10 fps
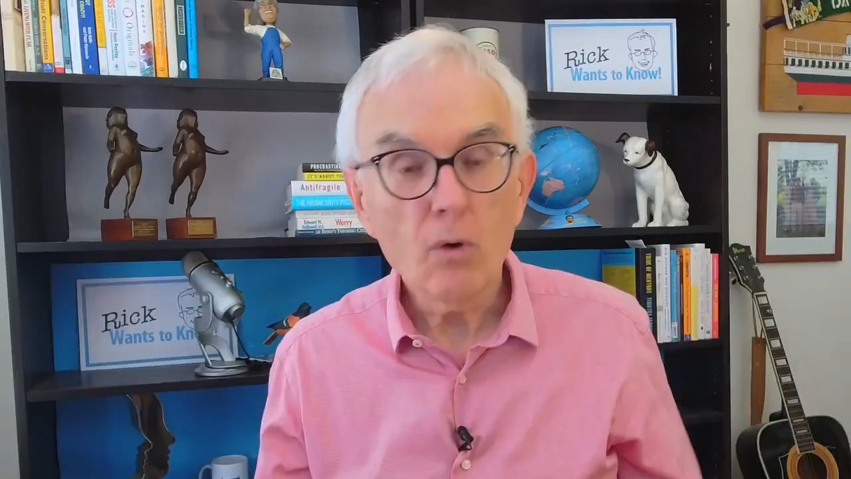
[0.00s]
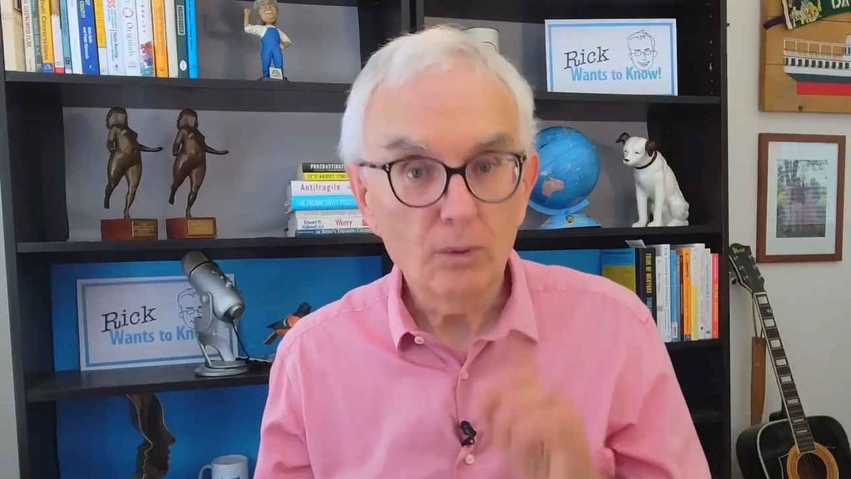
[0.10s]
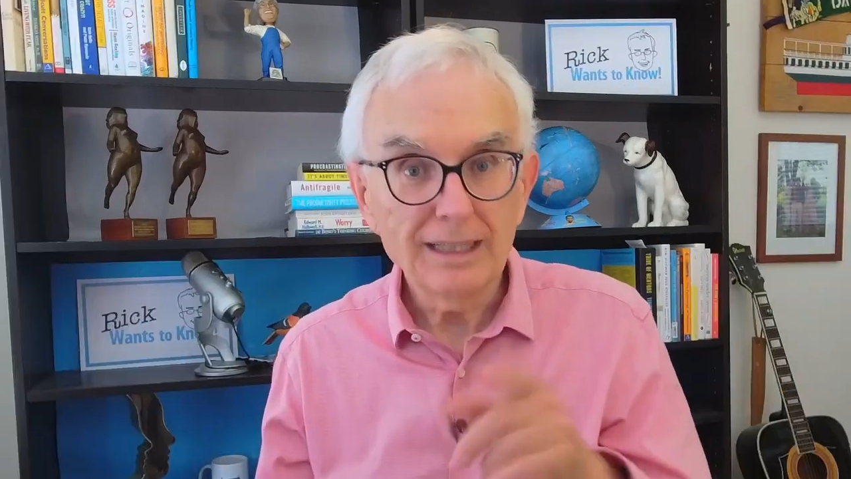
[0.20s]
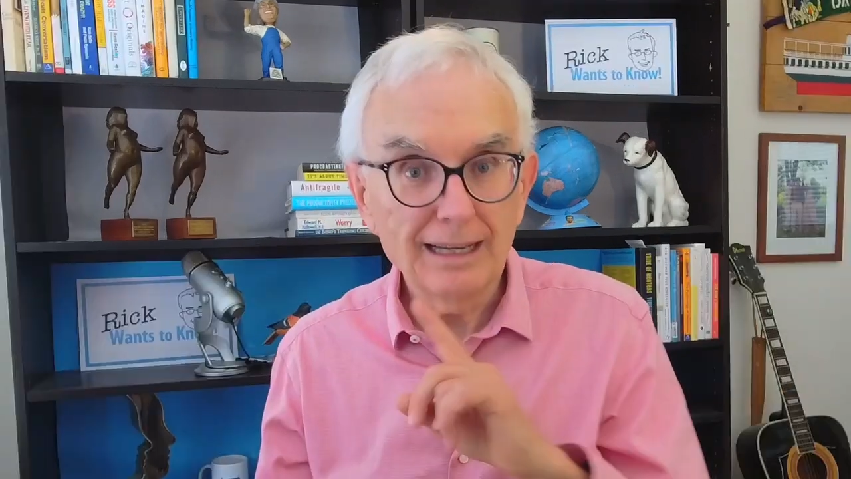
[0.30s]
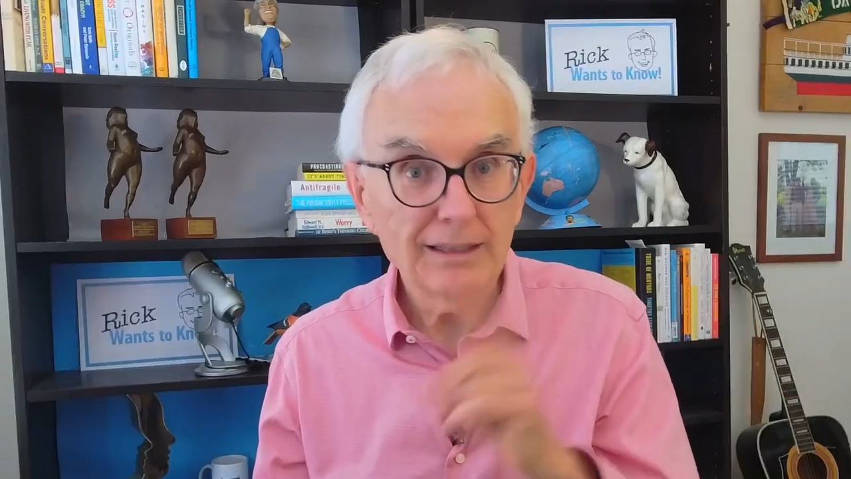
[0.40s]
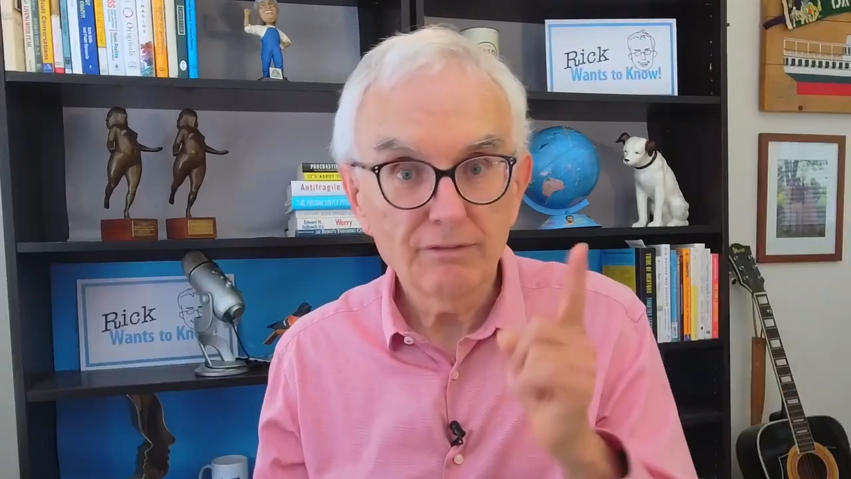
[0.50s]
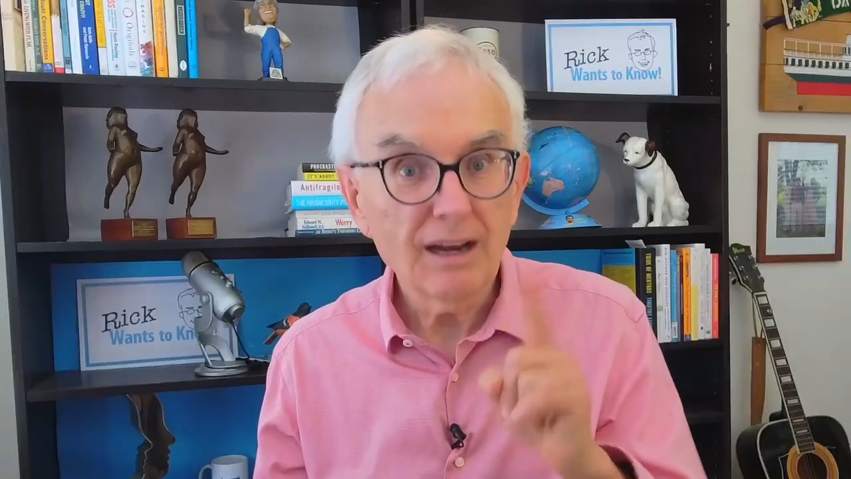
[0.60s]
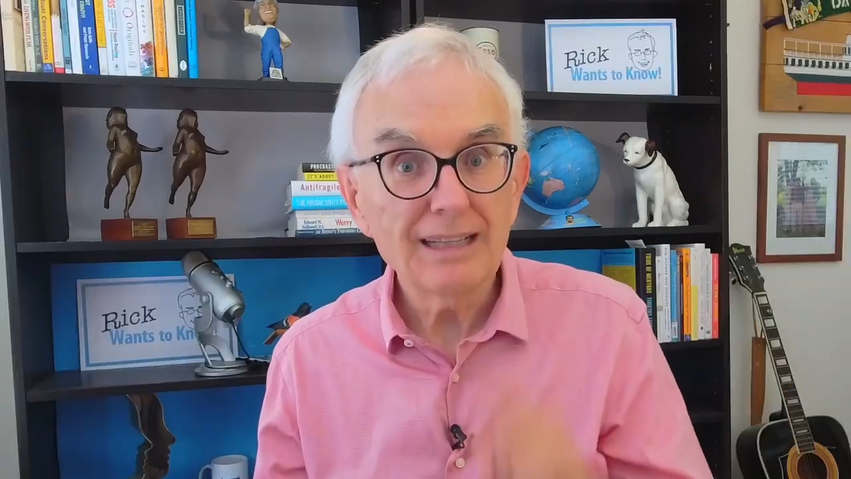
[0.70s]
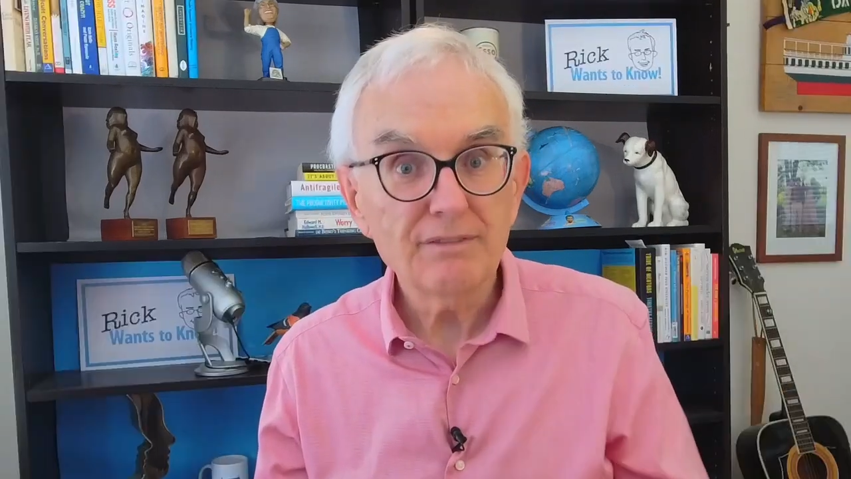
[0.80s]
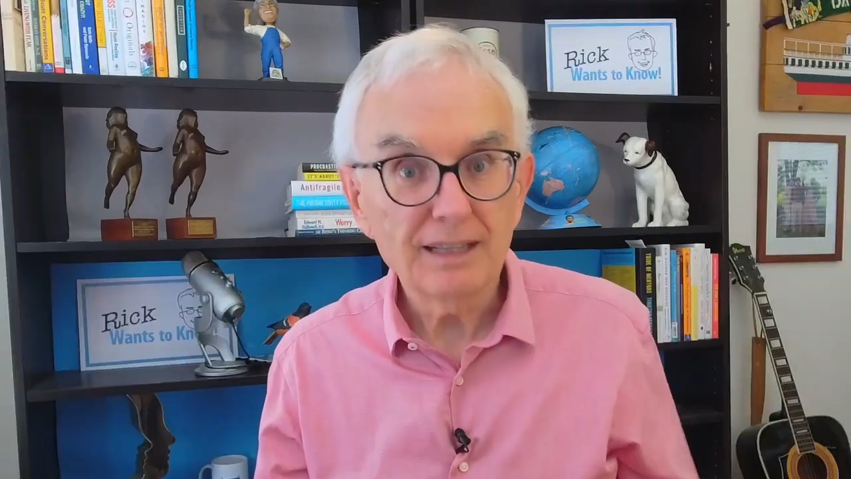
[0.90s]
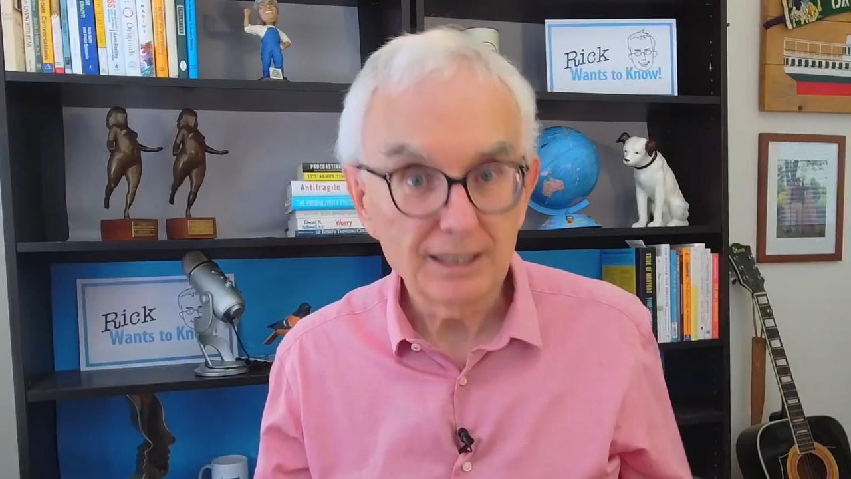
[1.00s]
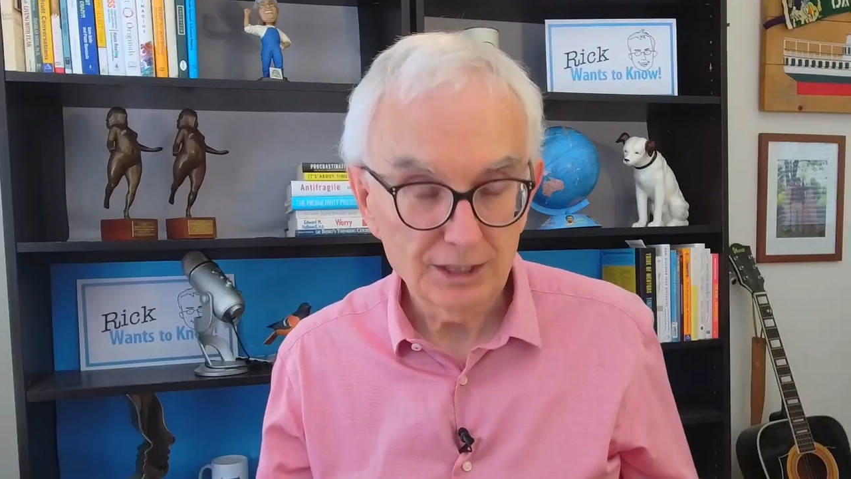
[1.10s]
Oh, yeah, and the Friday Funnies.